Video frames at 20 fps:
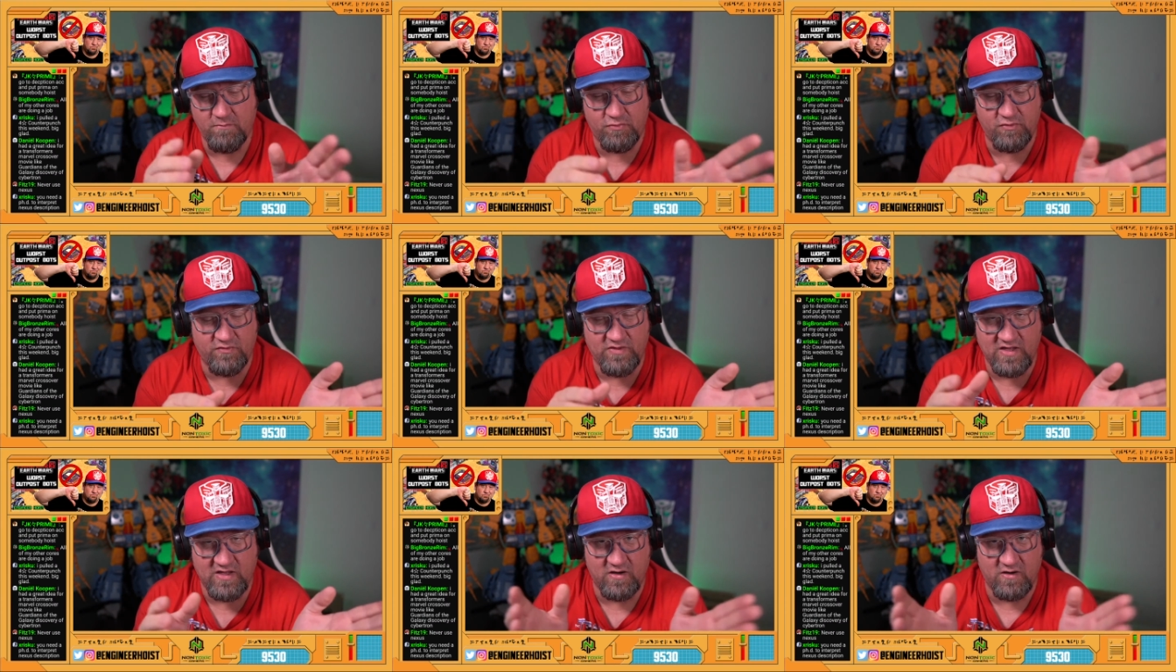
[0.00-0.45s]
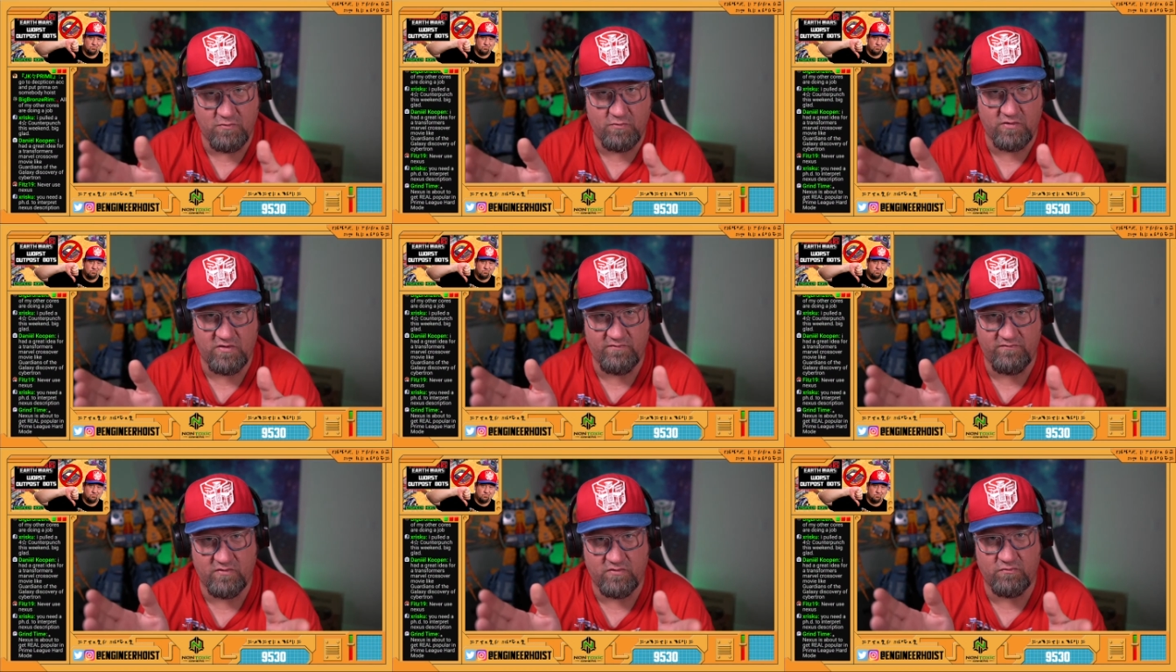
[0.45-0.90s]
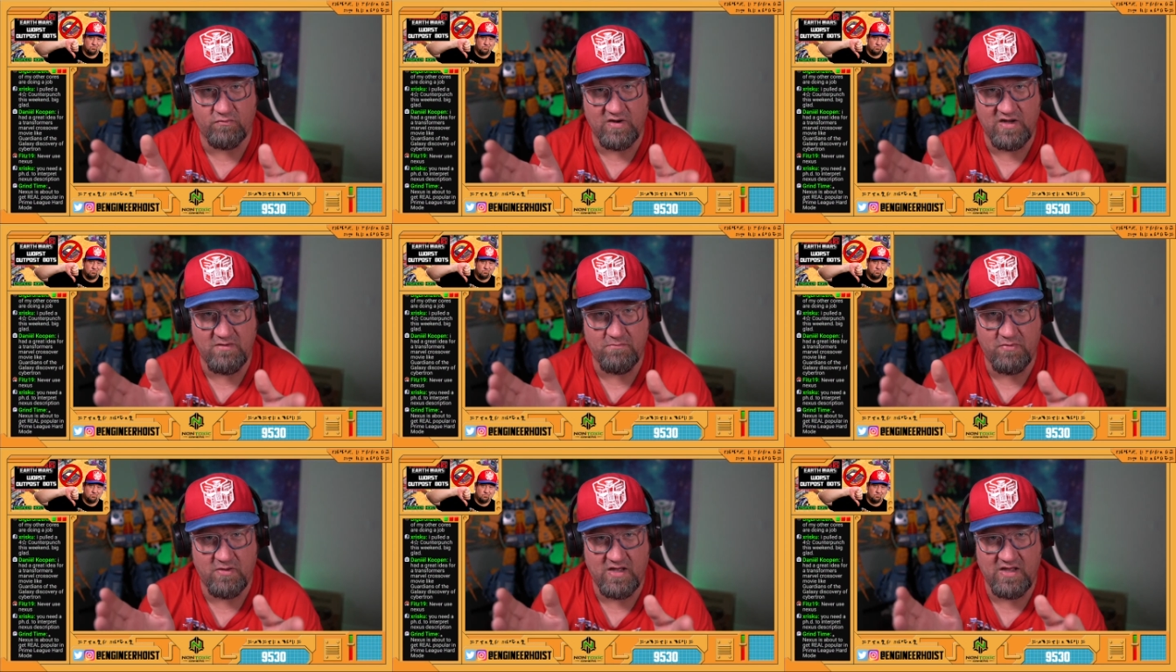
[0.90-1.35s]
put that on one of your
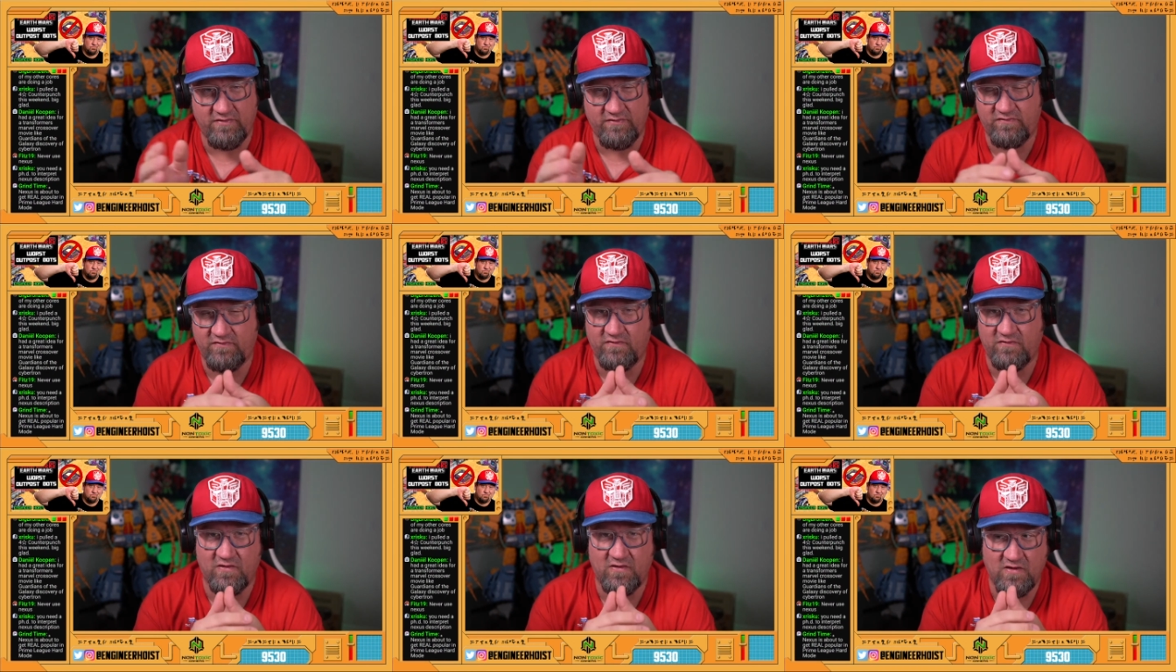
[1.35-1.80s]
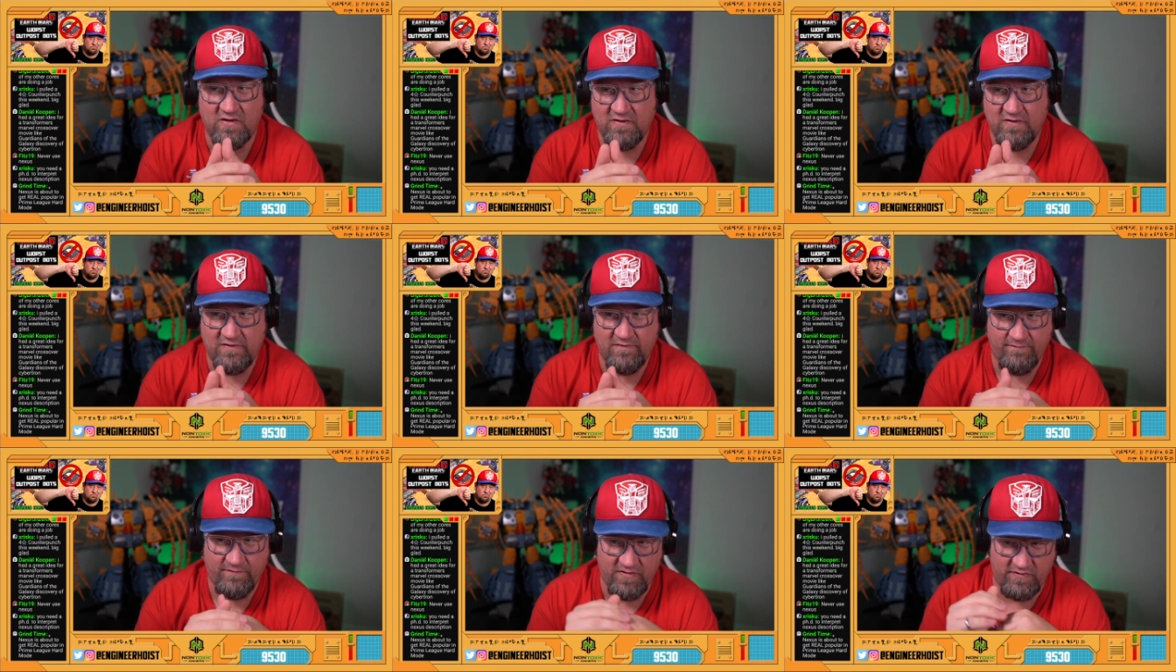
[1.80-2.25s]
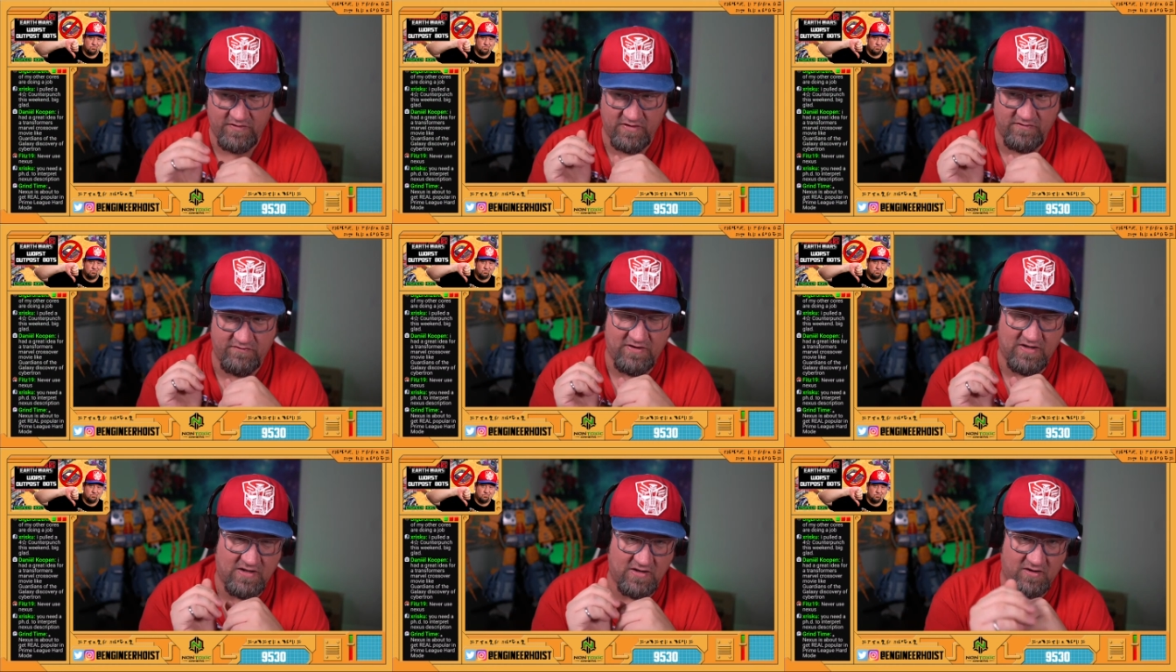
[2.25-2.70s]
raid bots, and then
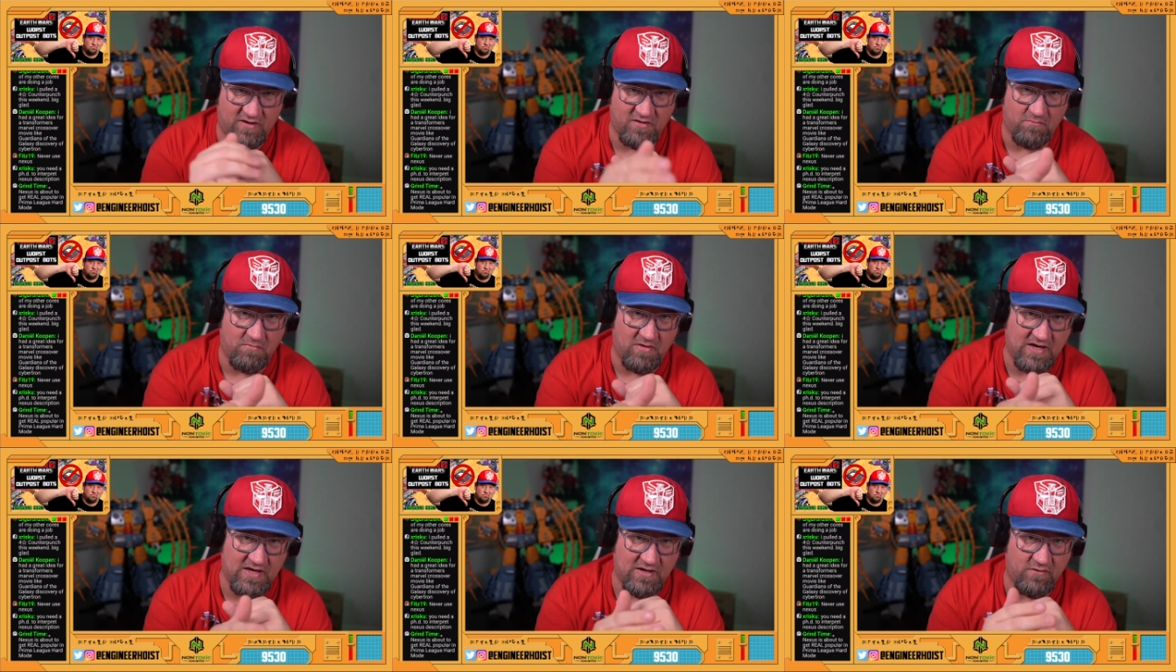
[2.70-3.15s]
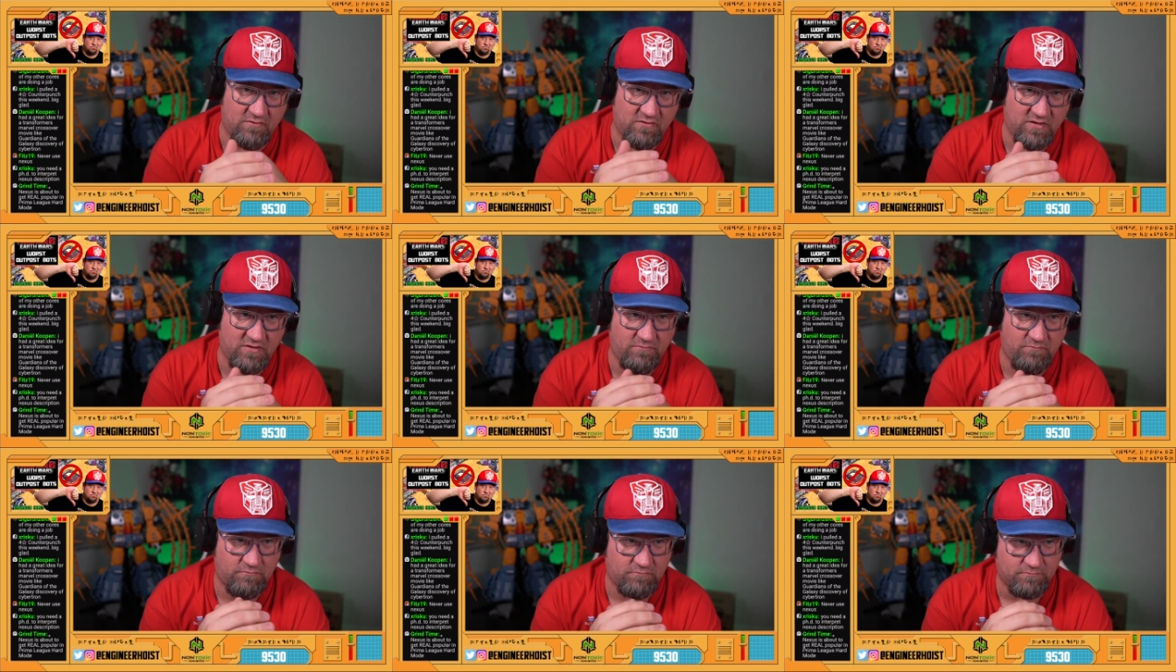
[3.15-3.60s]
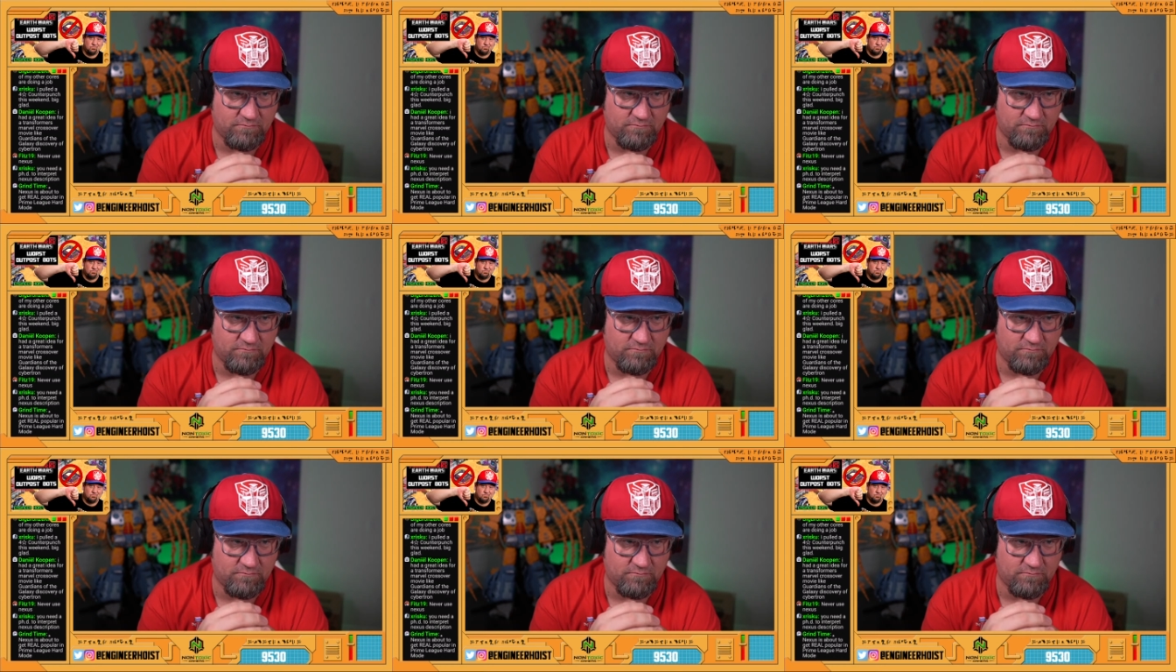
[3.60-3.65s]
take a combiner in.